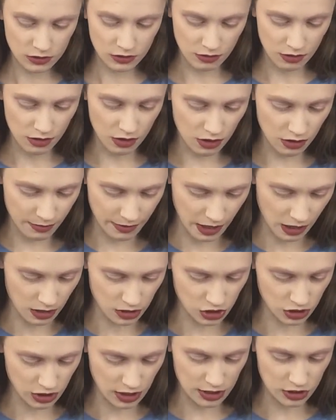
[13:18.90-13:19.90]
Oh my gosh,
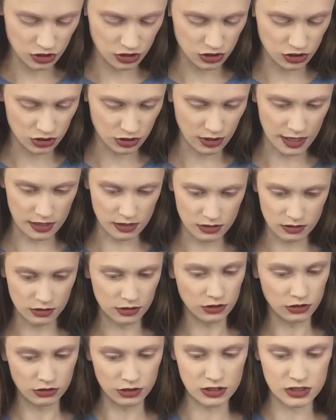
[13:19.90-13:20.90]
you guys should like
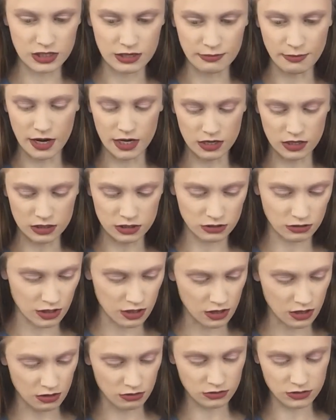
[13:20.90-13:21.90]
literally see my desk right
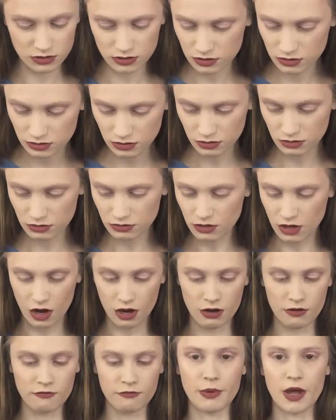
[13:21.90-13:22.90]
now. It's kind
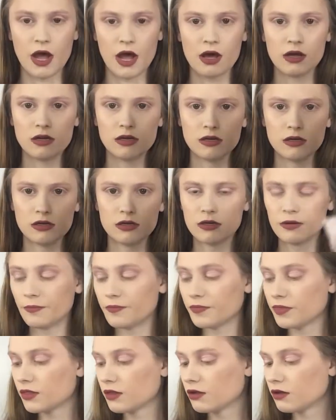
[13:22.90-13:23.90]
of bad.
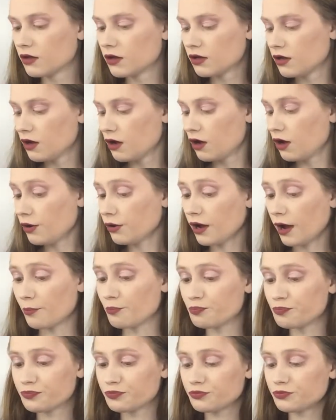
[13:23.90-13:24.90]
Okay.
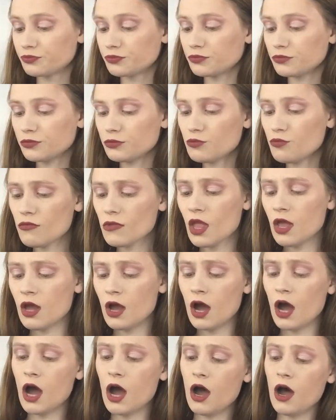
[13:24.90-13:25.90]

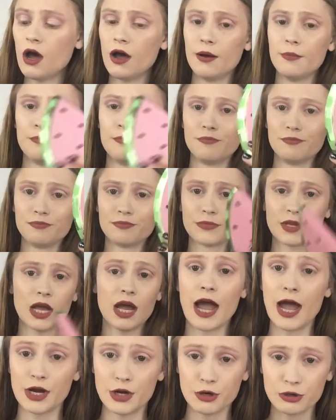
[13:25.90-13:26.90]

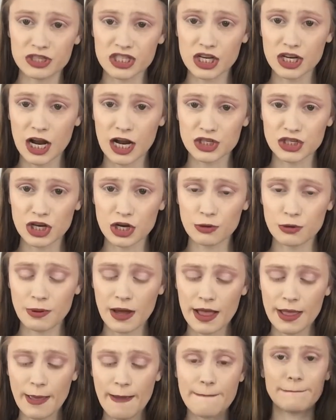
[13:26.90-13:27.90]
I know it's not an eyeshadow
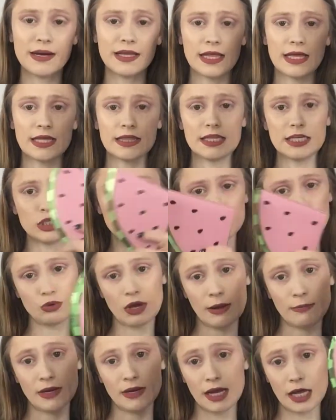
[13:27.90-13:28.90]
palette, but like these two
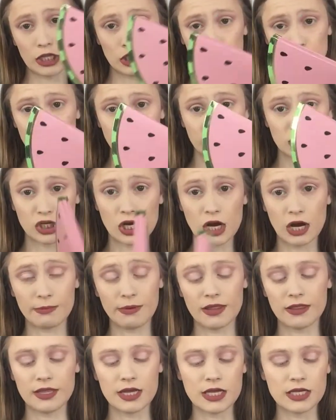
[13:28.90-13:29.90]
came together, so I'm gonna talk
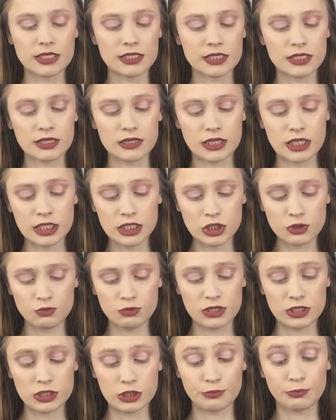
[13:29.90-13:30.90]
about this. This
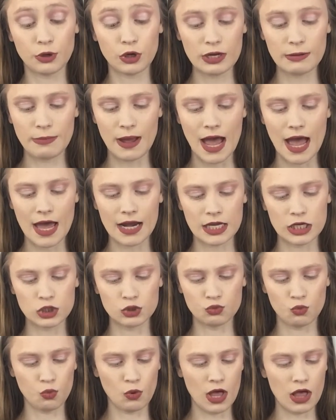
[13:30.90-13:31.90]
was pretty bad as
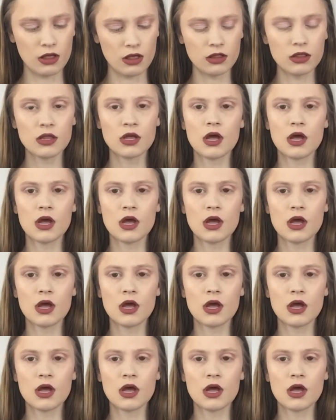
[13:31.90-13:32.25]
well.